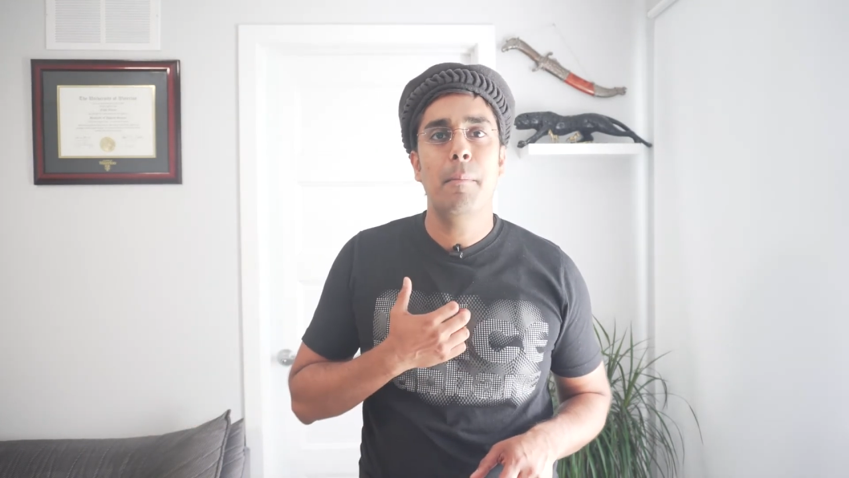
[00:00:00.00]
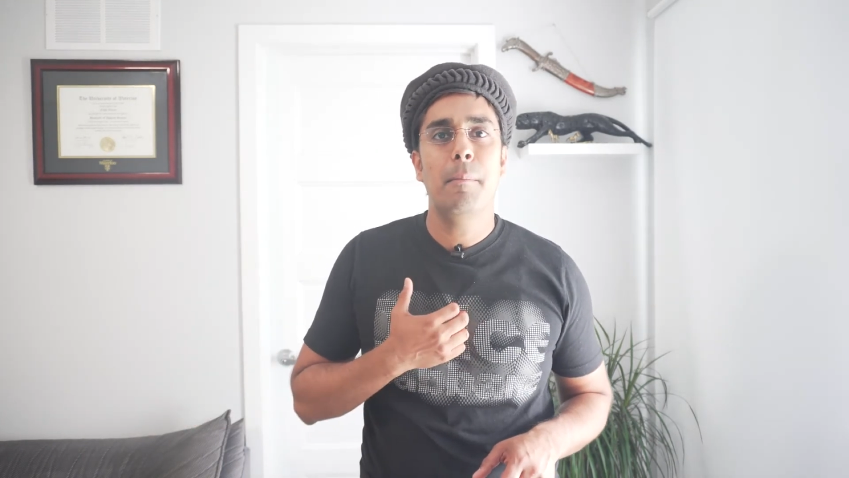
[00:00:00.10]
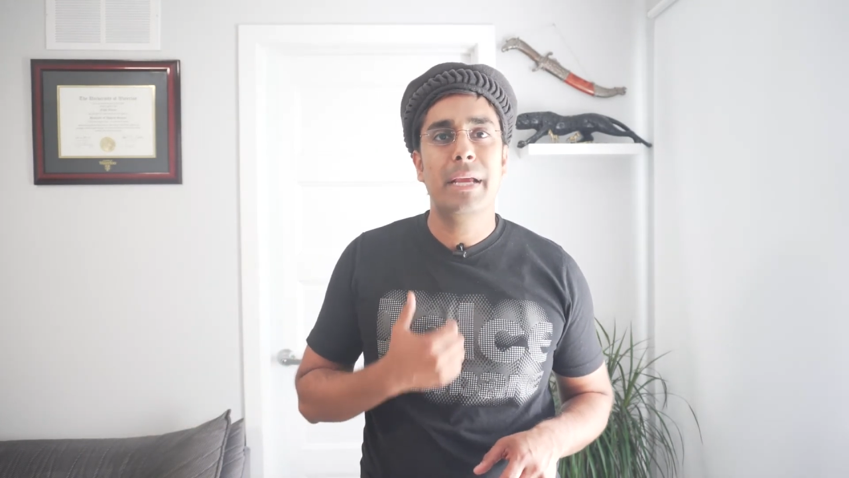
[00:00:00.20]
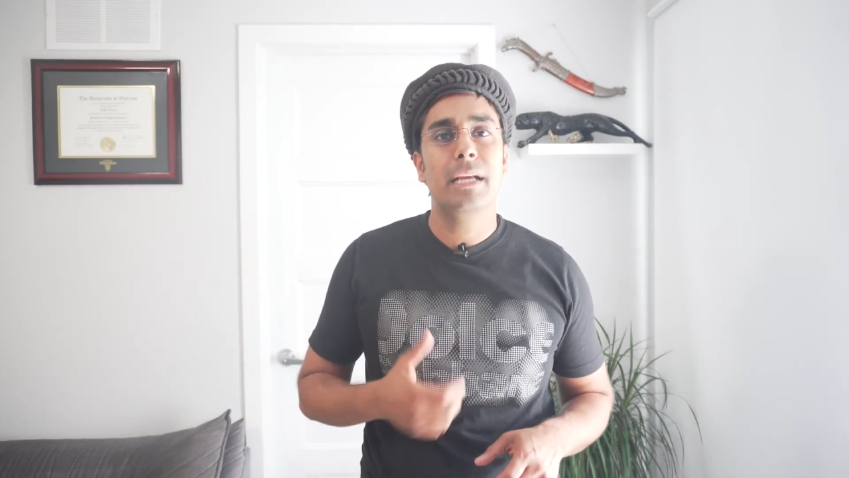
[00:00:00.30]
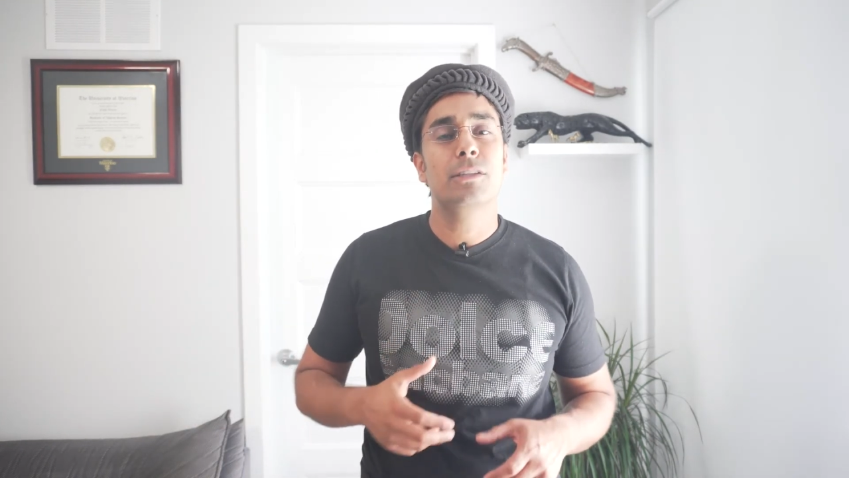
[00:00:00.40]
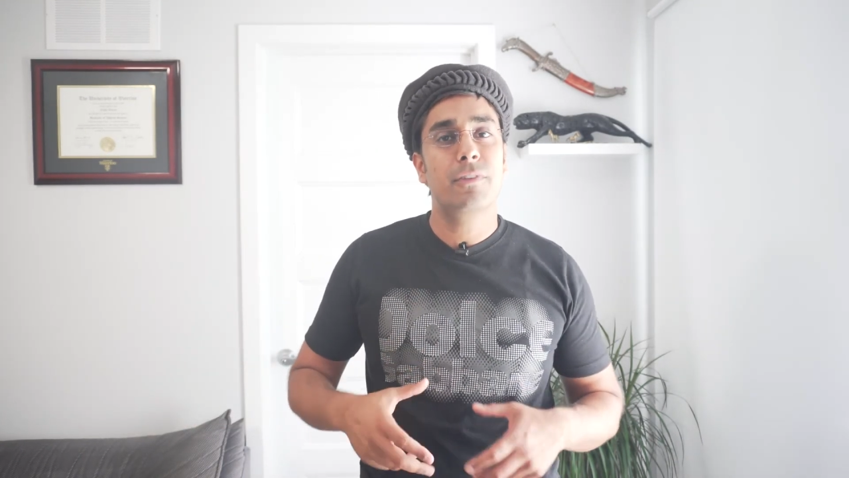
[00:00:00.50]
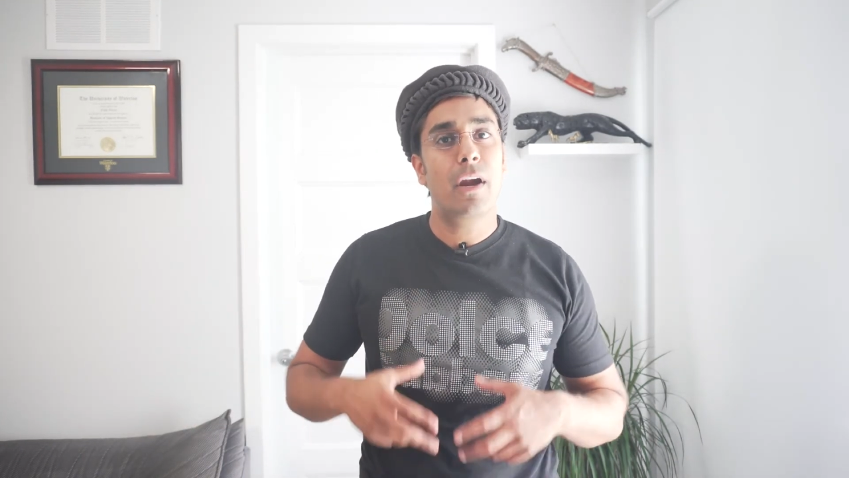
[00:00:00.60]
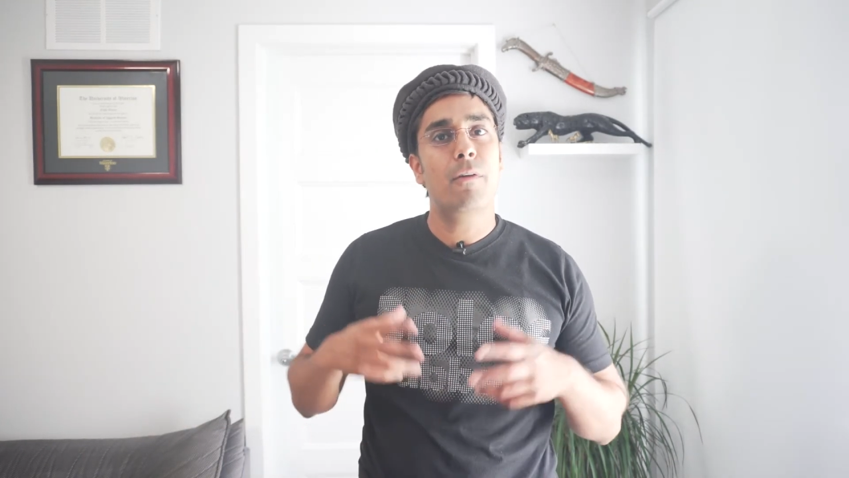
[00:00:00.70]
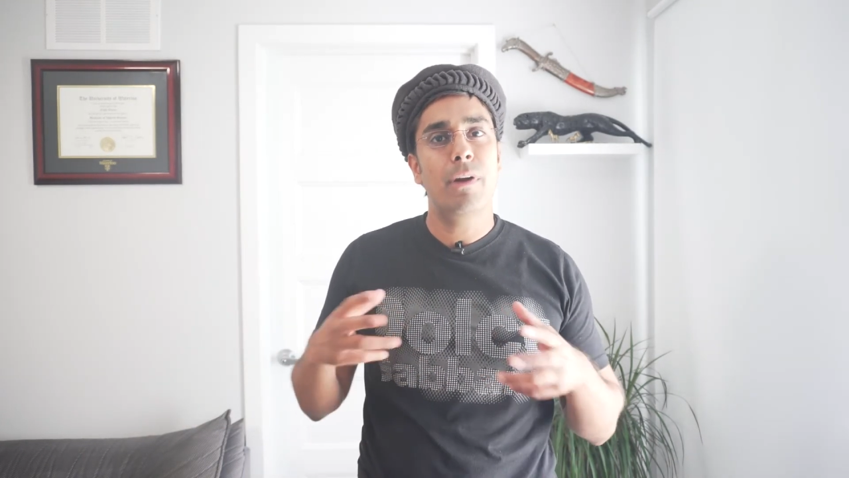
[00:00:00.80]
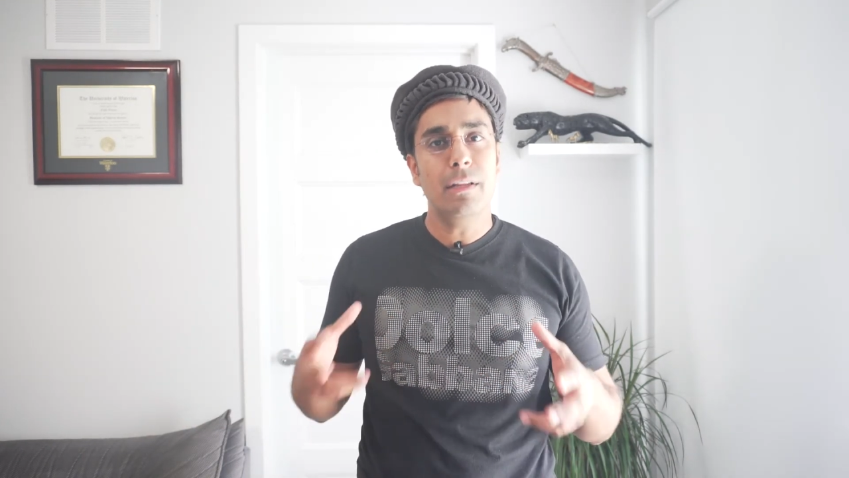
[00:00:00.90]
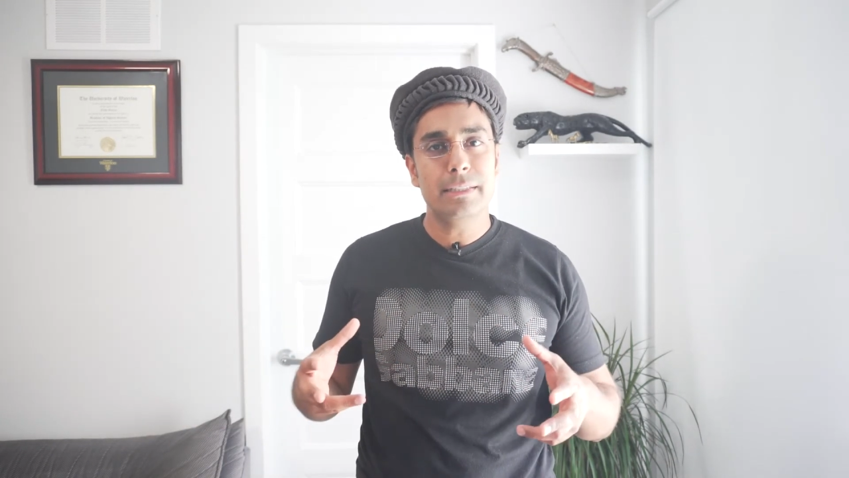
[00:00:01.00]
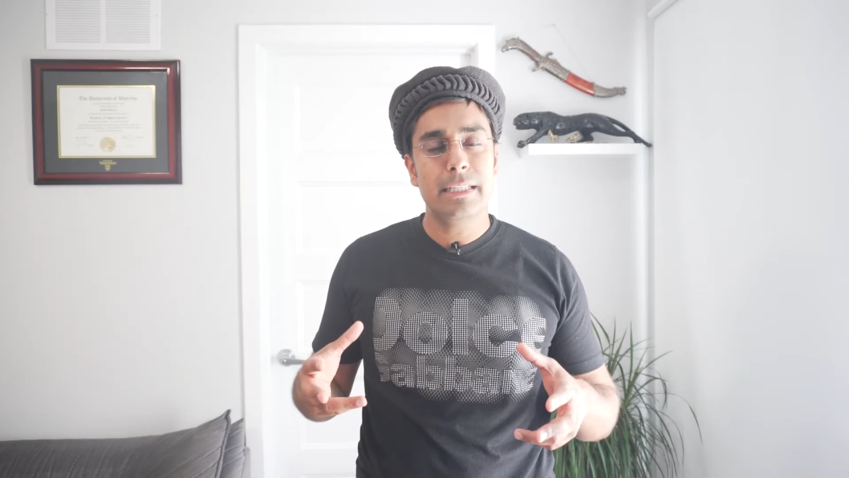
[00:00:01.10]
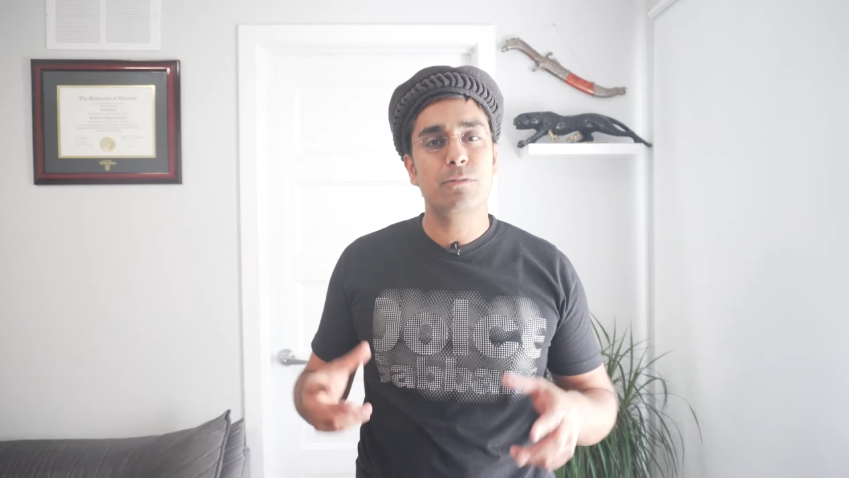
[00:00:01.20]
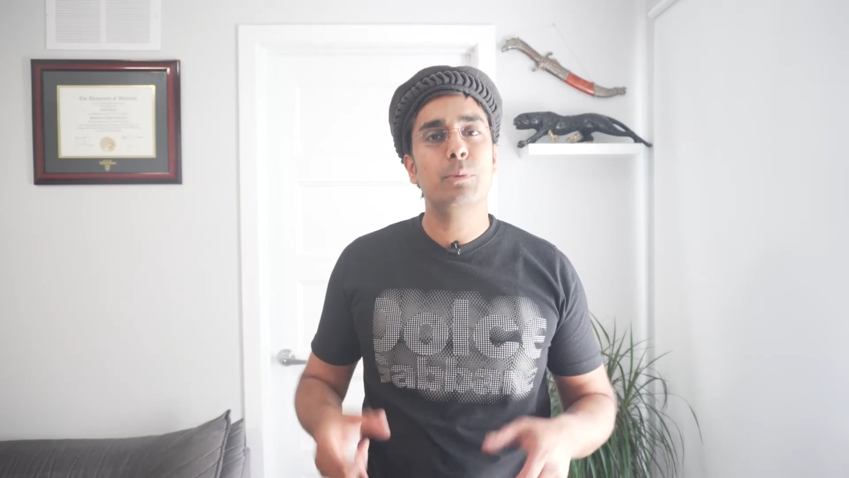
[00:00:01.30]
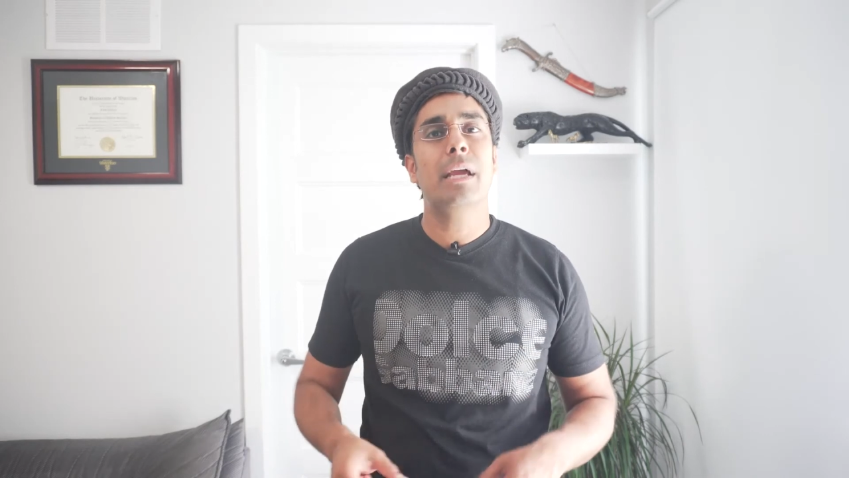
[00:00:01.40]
Because for our relatives,